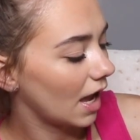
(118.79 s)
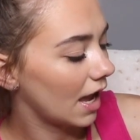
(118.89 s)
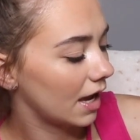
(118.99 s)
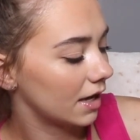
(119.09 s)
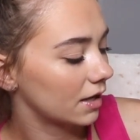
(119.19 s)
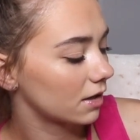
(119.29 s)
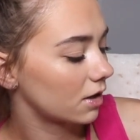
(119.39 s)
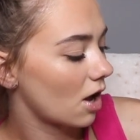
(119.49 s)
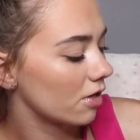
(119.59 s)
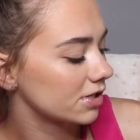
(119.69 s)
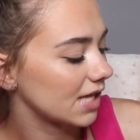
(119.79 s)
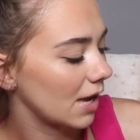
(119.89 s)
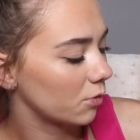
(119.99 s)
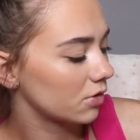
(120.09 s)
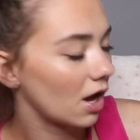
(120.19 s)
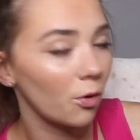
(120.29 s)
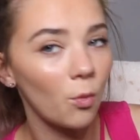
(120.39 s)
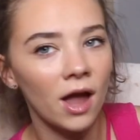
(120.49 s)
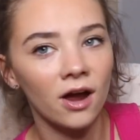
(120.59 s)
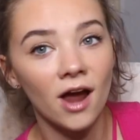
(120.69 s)
And colors I will not
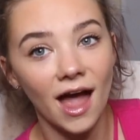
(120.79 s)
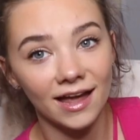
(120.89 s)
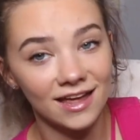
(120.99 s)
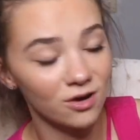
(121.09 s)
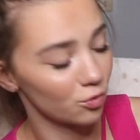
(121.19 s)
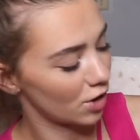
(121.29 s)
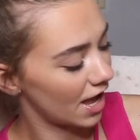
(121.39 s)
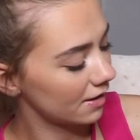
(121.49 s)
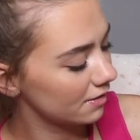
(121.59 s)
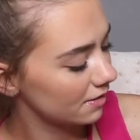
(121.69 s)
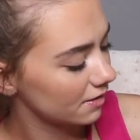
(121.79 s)
wear, I hit red.